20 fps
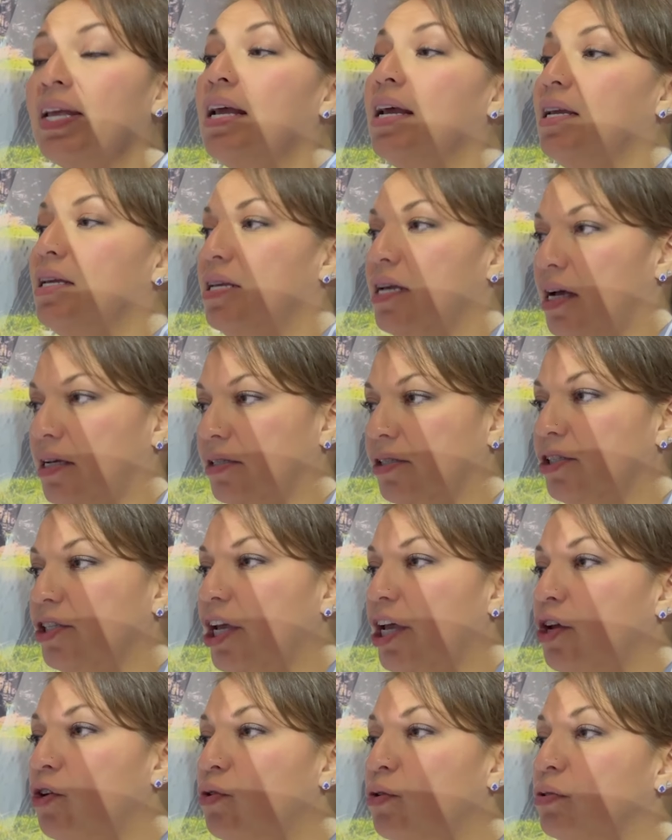Yes,
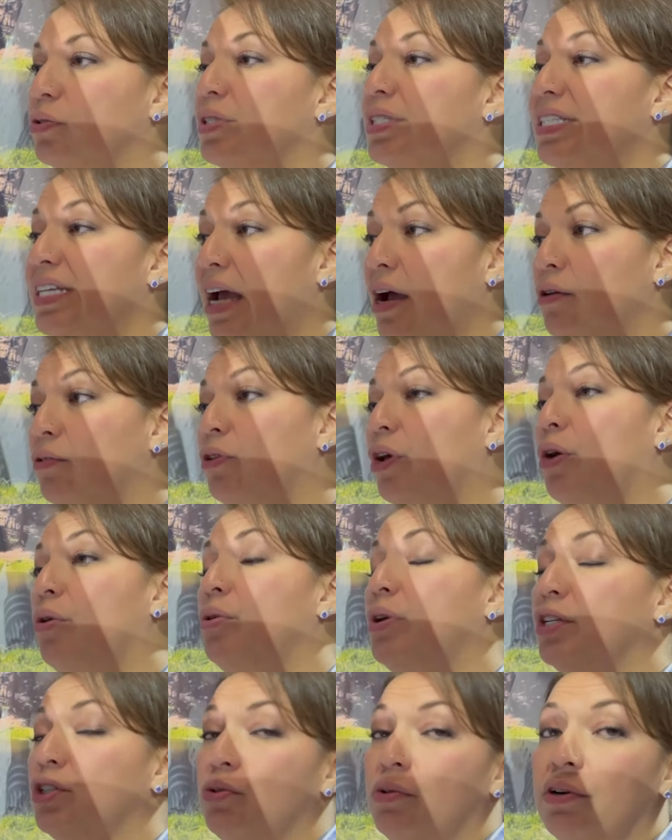it'll download
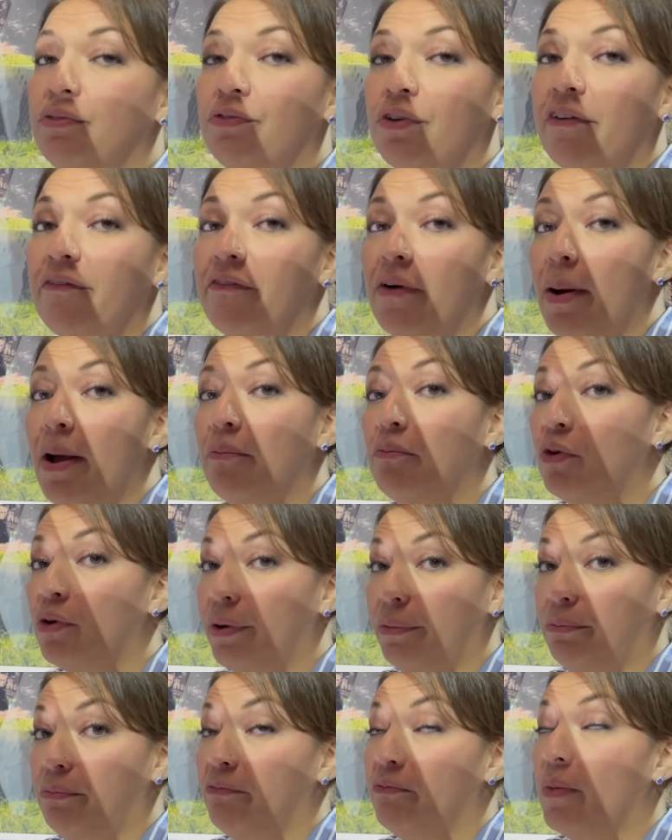a
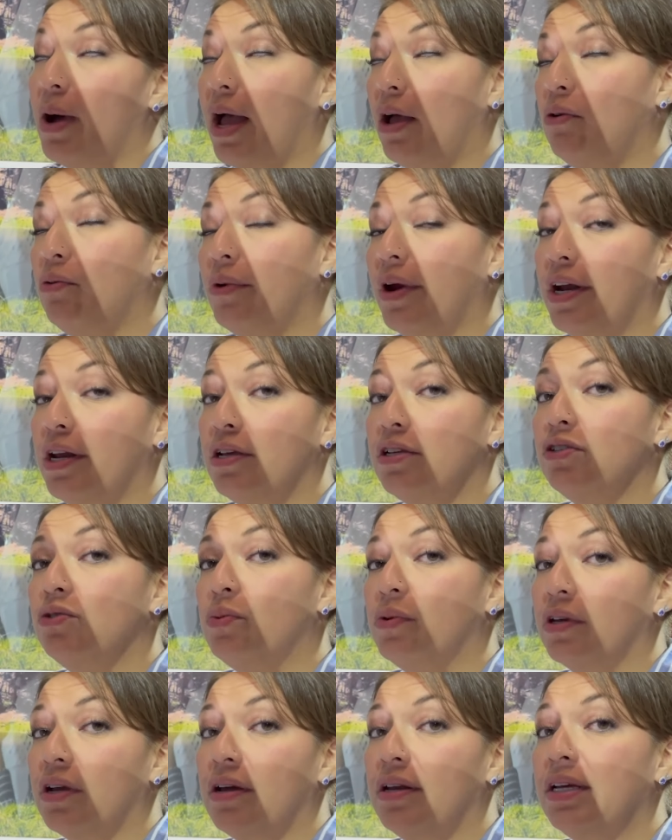25-mile radius
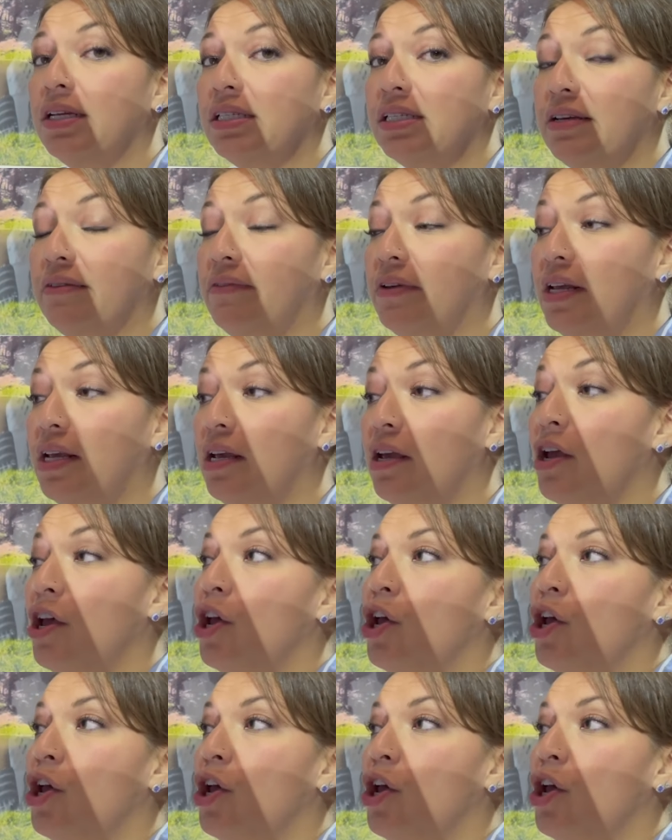with connectivity.